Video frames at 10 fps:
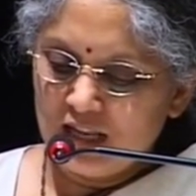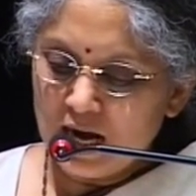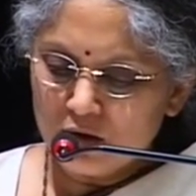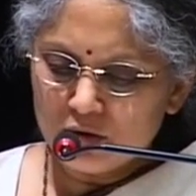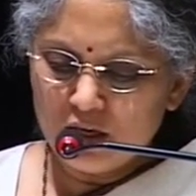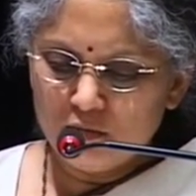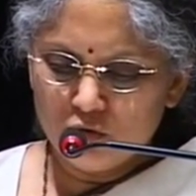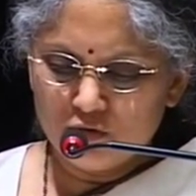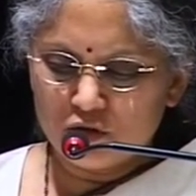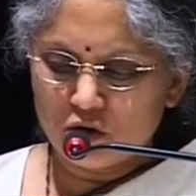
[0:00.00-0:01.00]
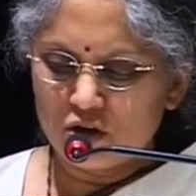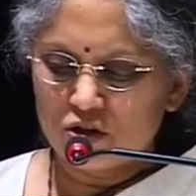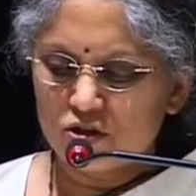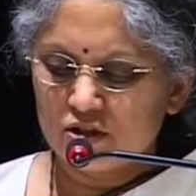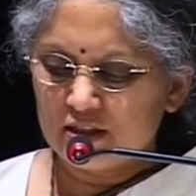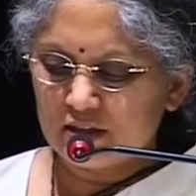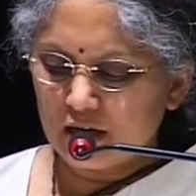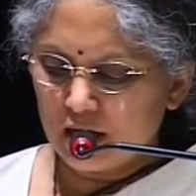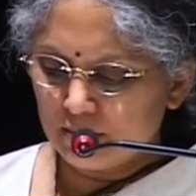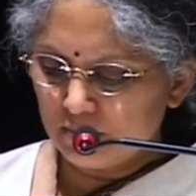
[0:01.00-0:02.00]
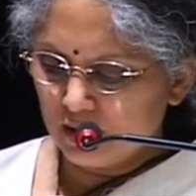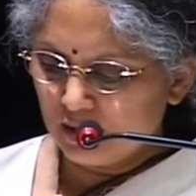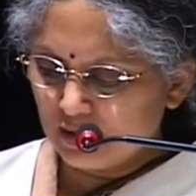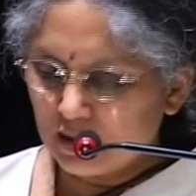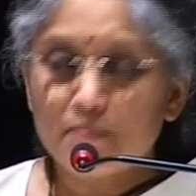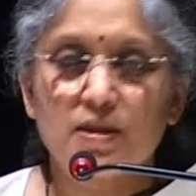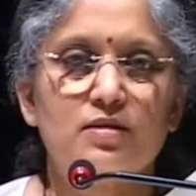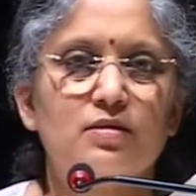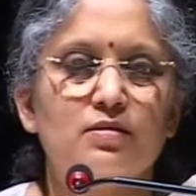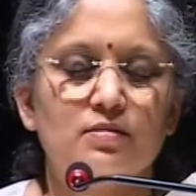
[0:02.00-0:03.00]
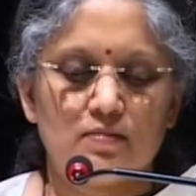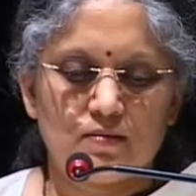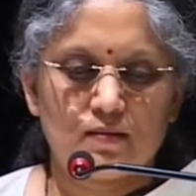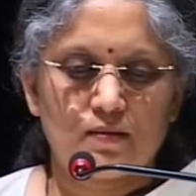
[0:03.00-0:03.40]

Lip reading: Now he moves on to describe tamas.